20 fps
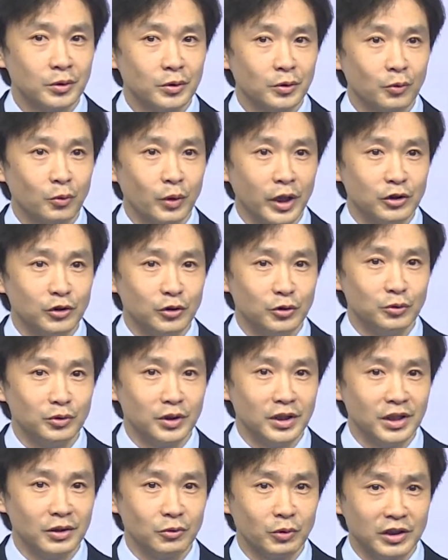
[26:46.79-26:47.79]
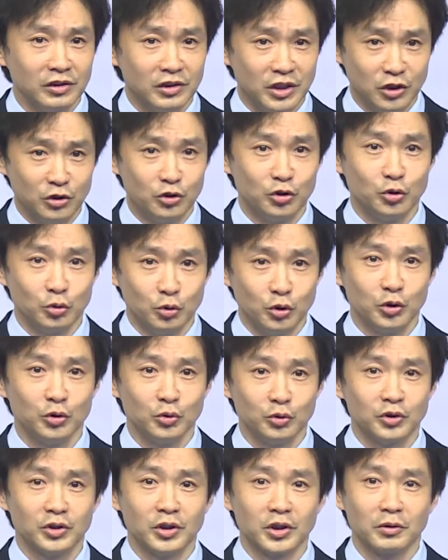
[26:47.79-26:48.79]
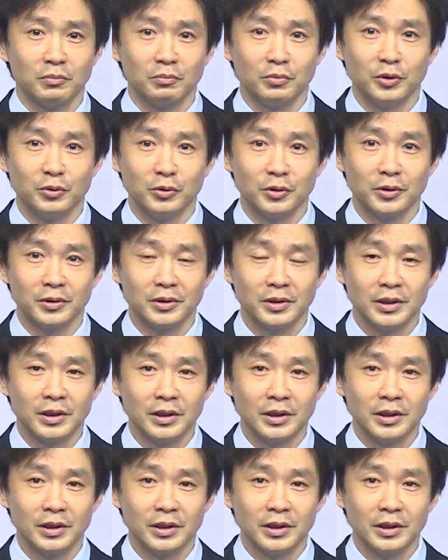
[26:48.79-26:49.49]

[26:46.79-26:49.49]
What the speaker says: What did you use the computer?